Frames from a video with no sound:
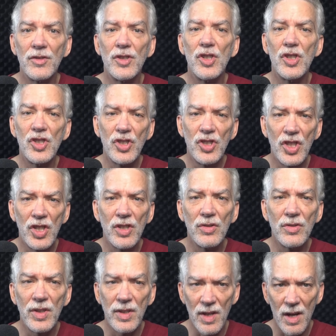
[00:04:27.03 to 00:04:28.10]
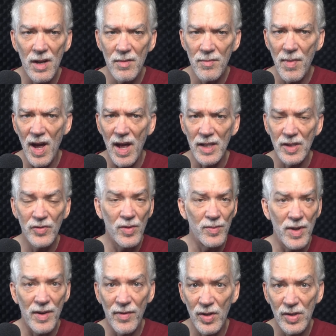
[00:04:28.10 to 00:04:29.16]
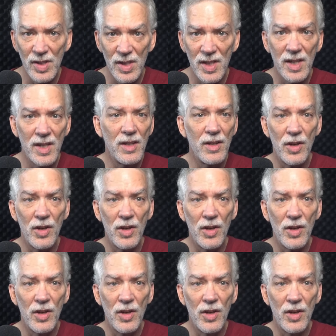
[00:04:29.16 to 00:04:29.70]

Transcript: to shield young minds from diversity,